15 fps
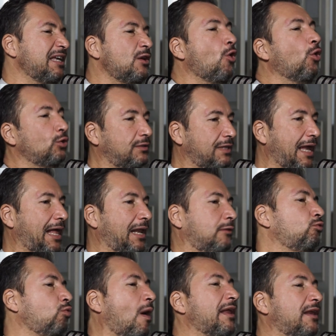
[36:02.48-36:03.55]
in hotel
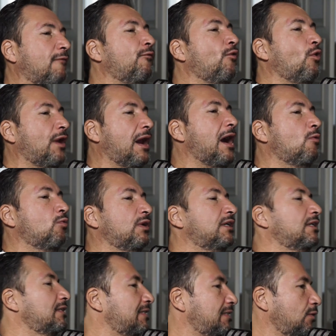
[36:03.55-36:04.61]
24
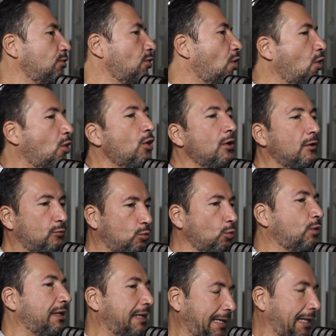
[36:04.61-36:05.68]
hours, to
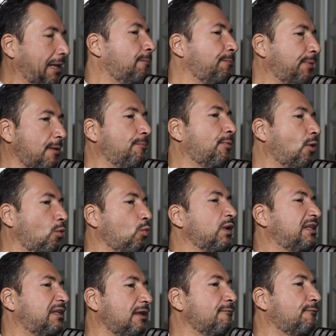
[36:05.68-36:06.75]
kill people
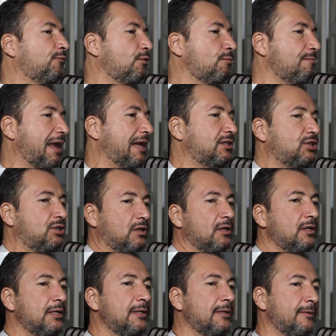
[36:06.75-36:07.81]
with information.
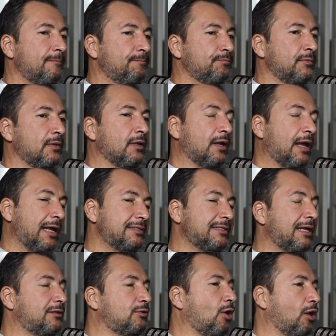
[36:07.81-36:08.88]
As
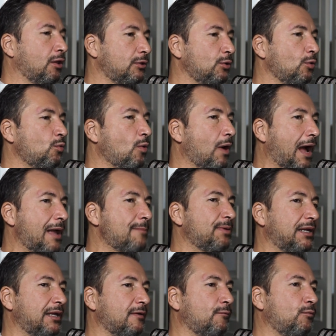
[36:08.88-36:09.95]
I told you, I
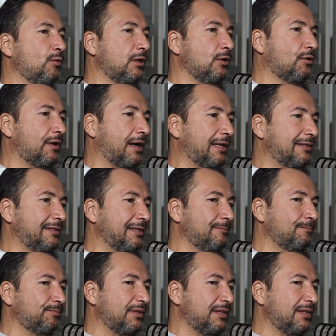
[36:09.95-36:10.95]
believe we already